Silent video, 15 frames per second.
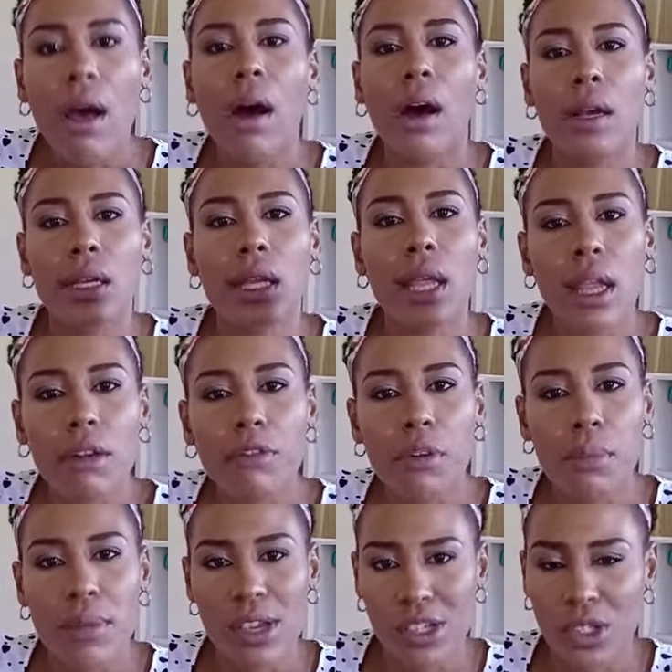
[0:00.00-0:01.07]
on the
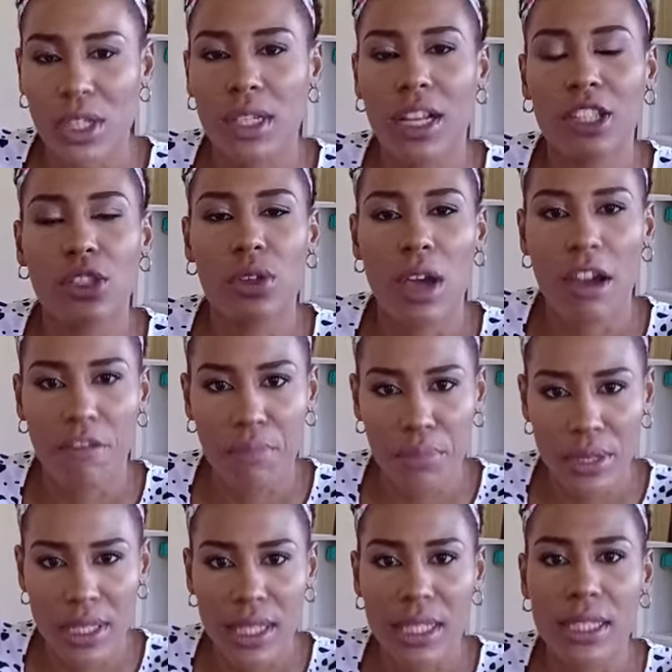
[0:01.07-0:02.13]
information that you have
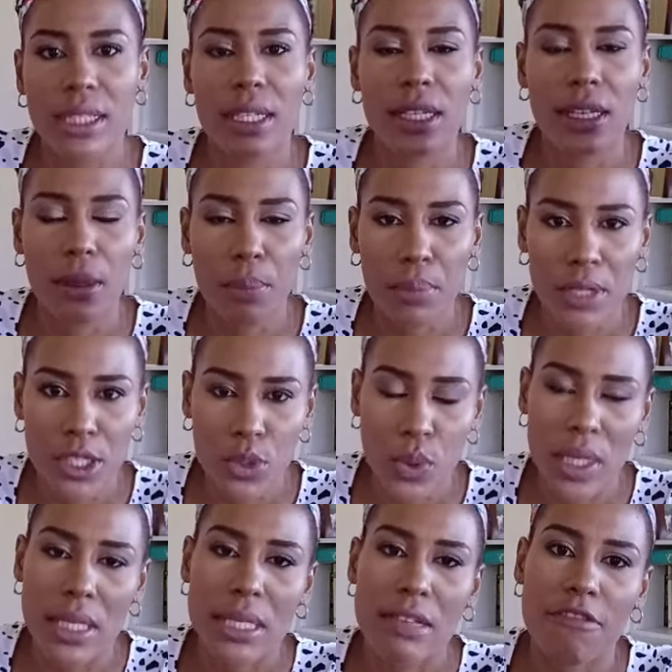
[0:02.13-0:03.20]
presented in the
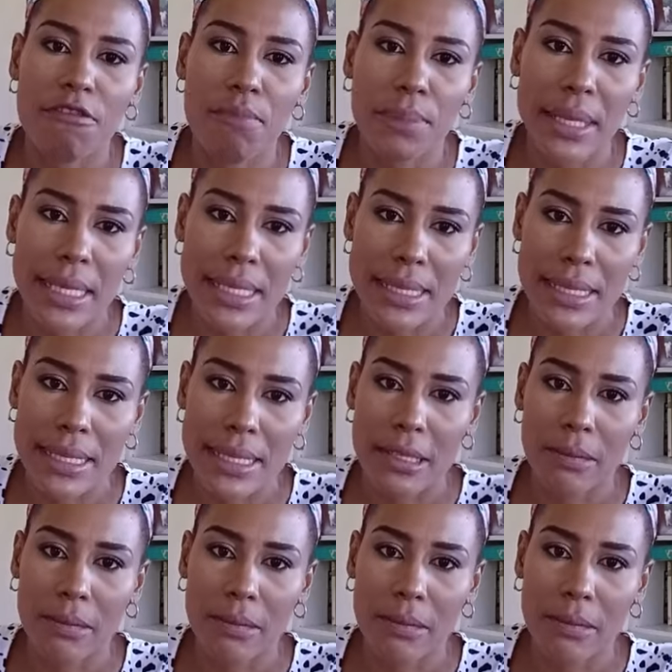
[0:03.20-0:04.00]
persuasive piece.